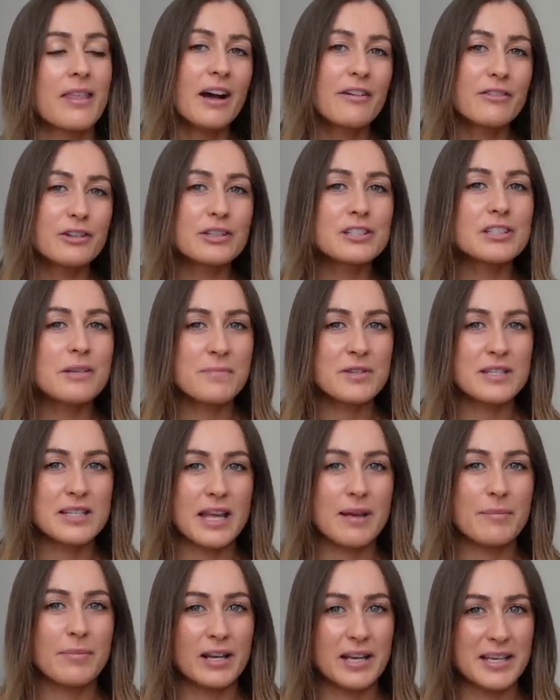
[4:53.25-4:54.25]
I've got some
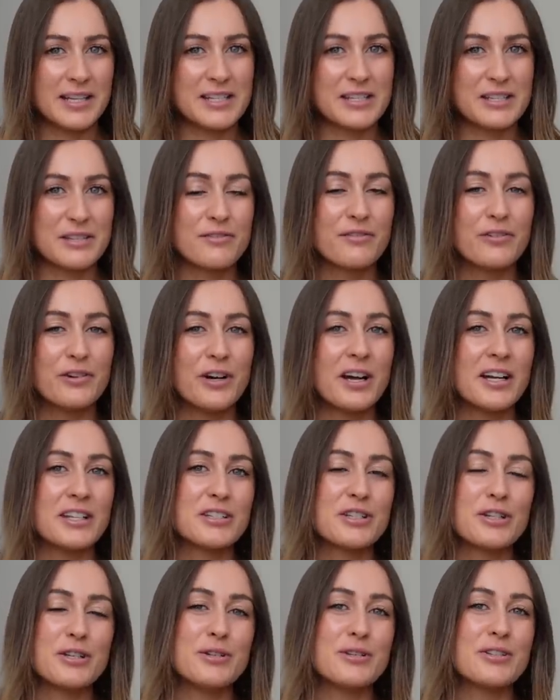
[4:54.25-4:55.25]
stabilizers for her
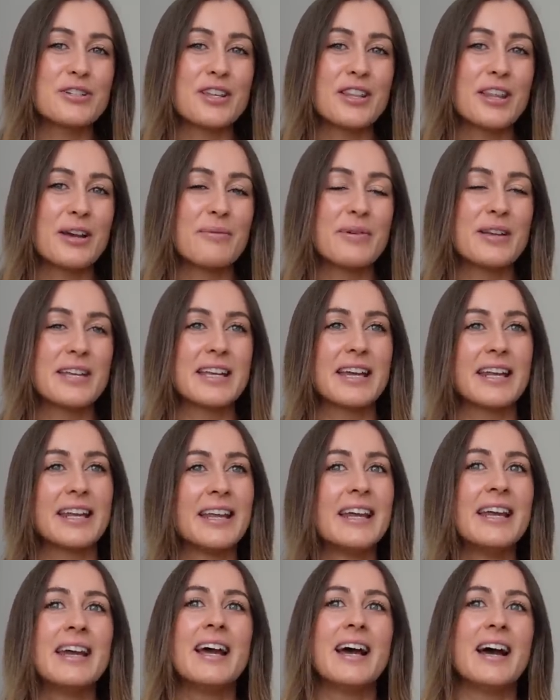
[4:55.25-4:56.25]
too so that we
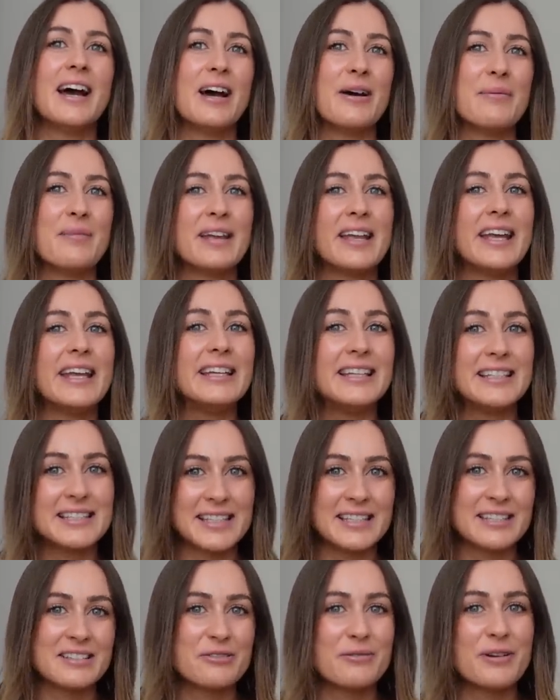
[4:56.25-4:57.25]
can um, ease
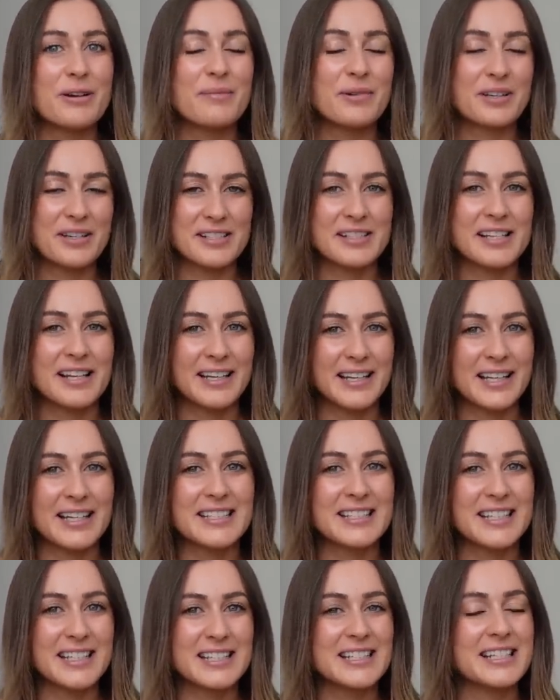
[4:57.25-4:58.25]
into it because like I
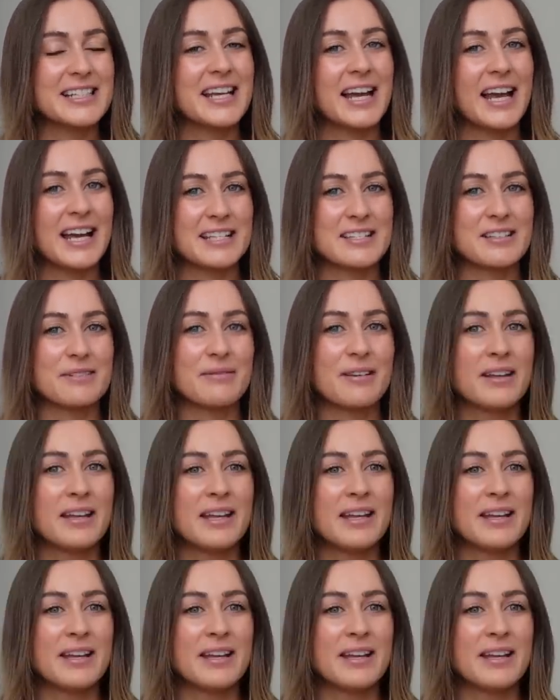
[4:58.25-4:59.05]
said, she hasn't